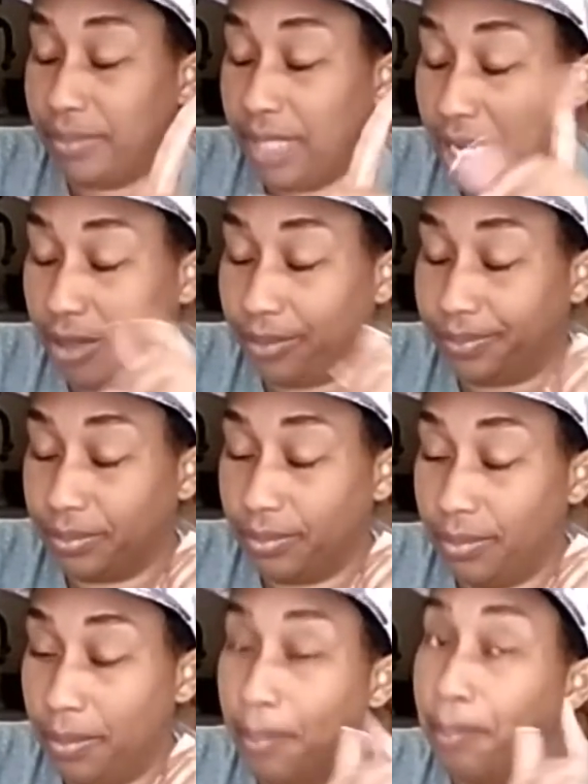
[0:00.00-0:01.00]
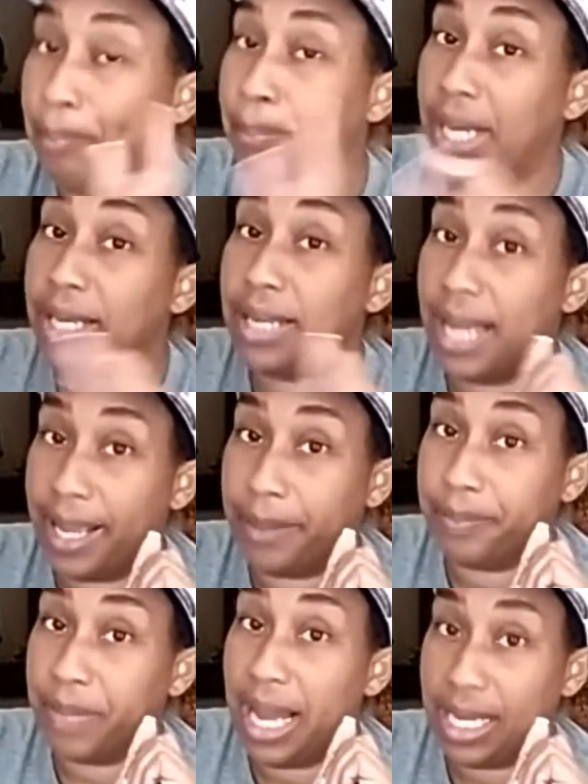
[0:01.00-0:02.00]
Now, Monday,
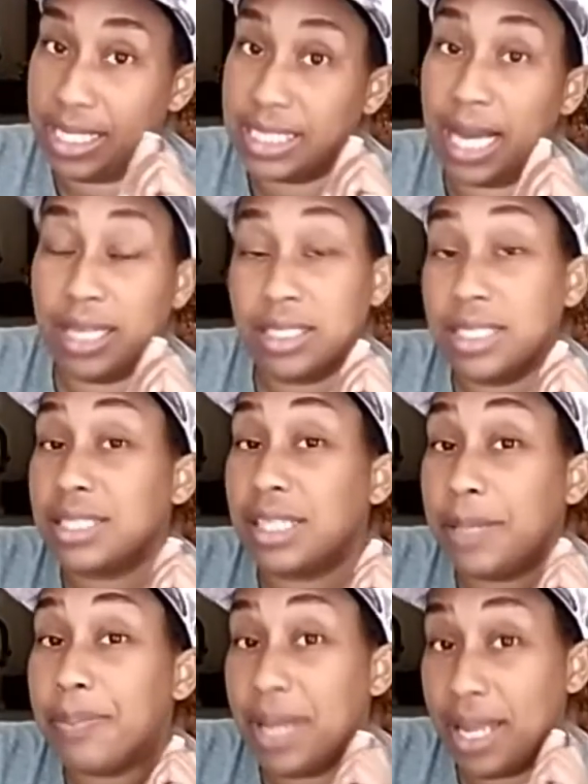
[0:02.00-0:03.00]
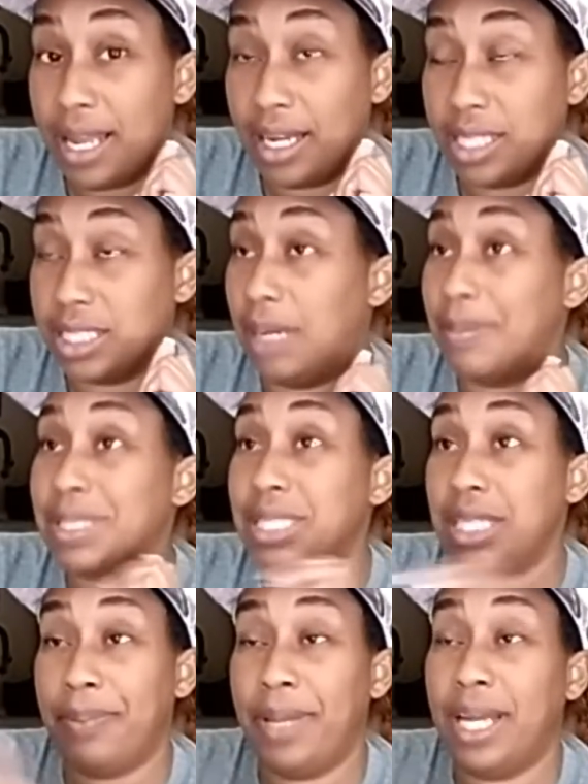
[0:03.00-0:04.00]
I decided to sleep in. I said, I'm going
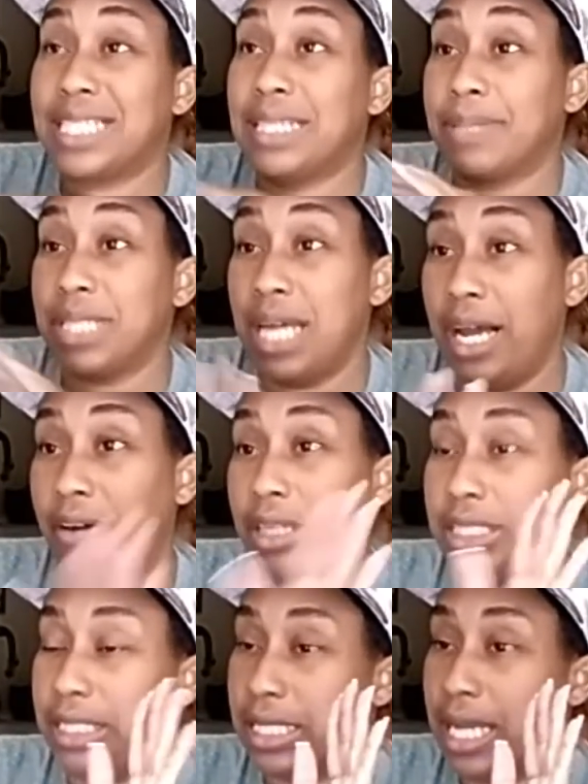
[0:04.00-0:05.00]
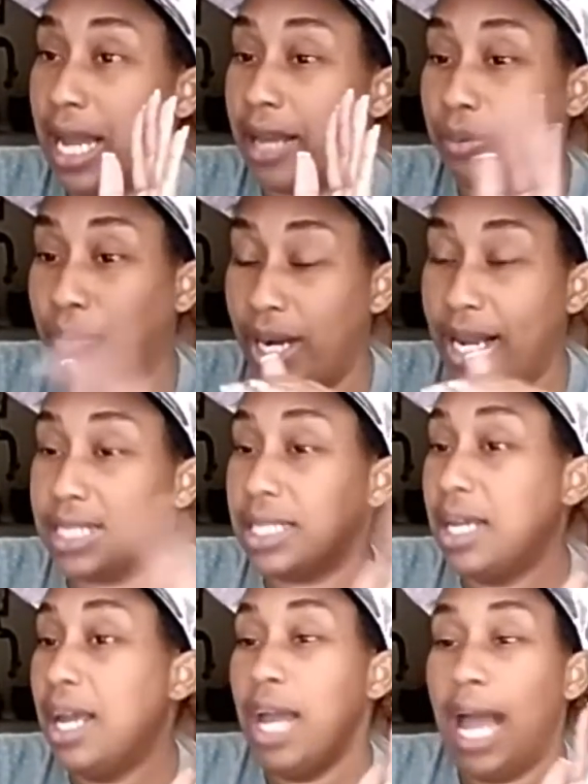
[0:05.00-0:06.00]
to sleep in because I'm tired. I just need to kind of
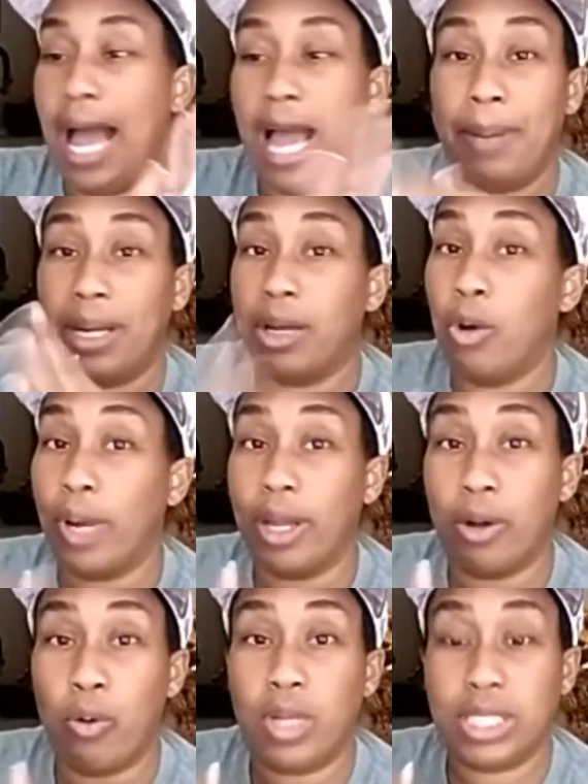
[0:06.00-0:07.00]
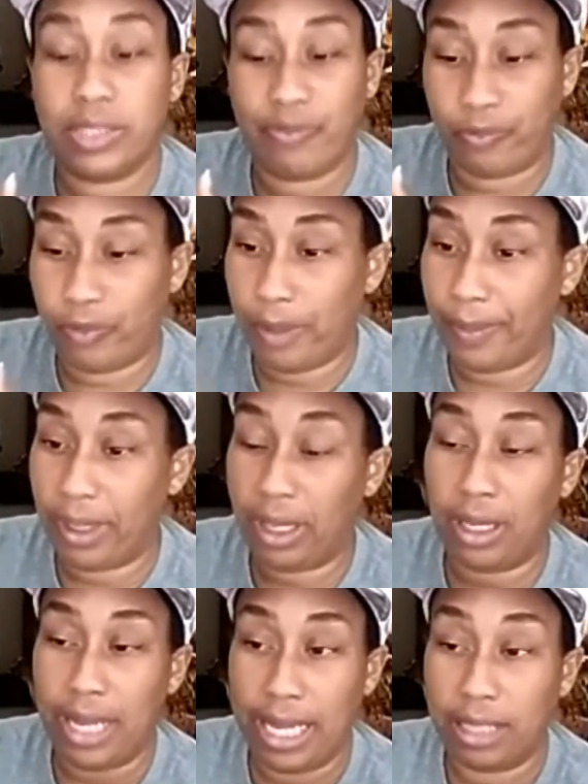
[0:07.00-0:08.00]
rest. I've been going and going from
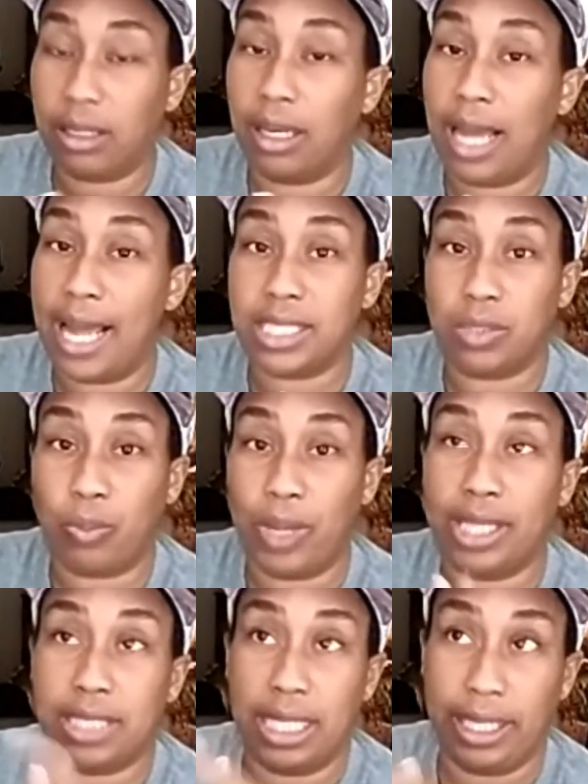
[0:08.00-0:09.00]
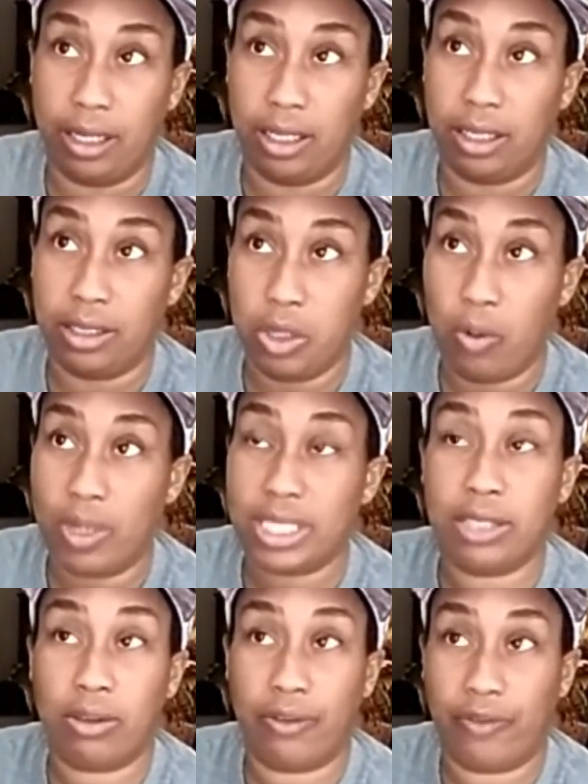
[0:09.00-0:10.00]
the end of the last week because I did a yard
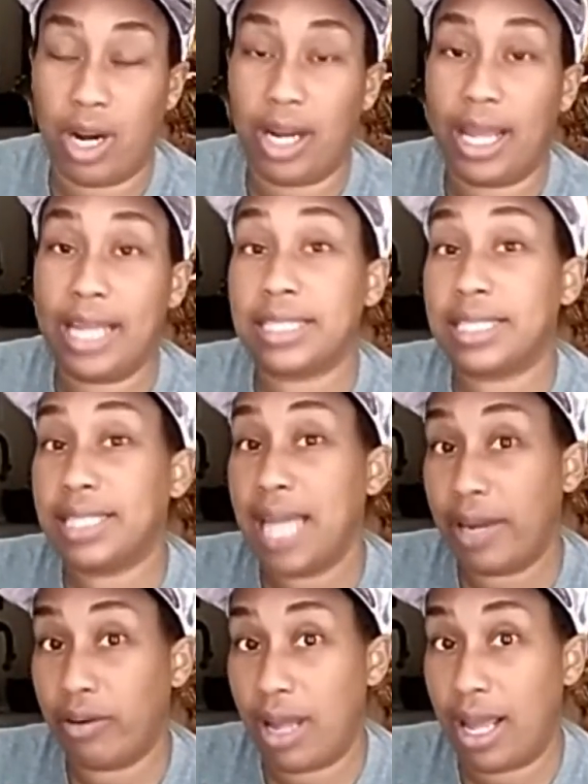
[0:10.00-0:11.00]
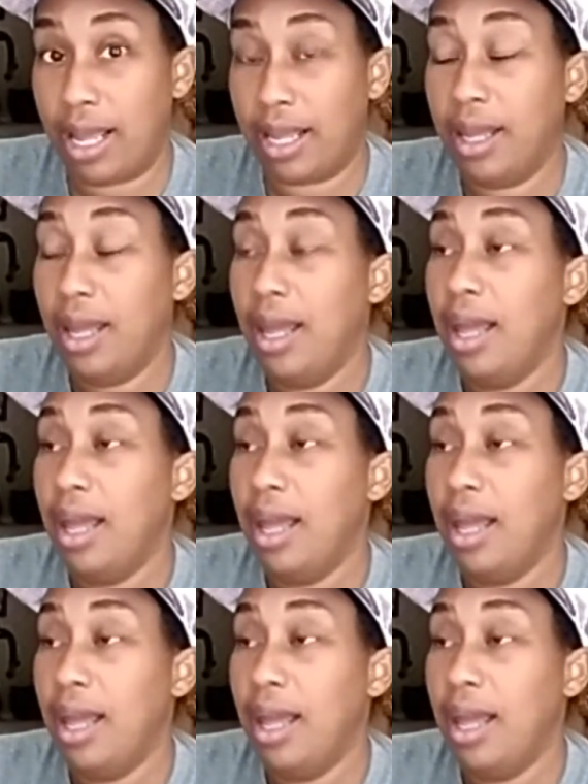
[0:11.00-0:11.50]
sale Friday and Saturday.